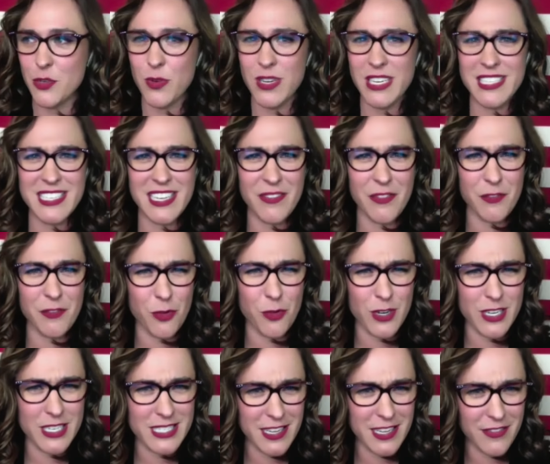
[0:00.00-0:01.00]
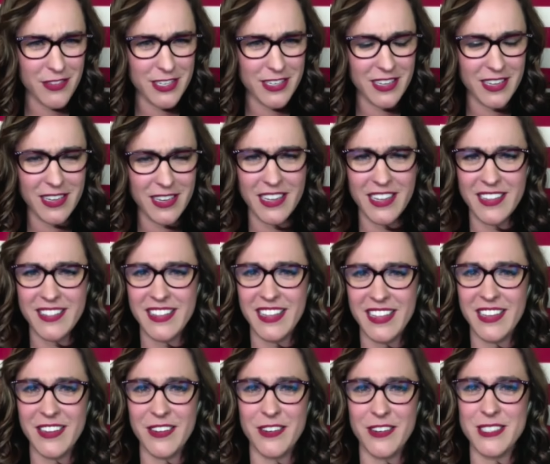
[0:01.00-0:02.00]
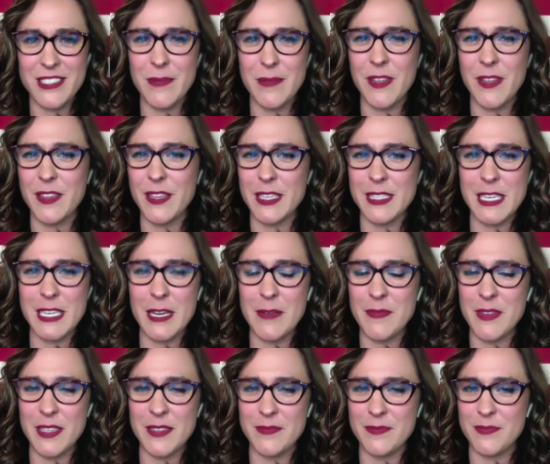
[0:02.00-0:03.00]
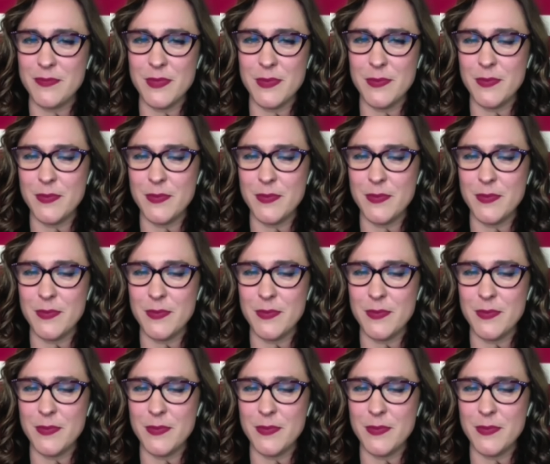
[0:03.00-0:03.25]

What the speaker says: Is it 2747, I think, or something like that?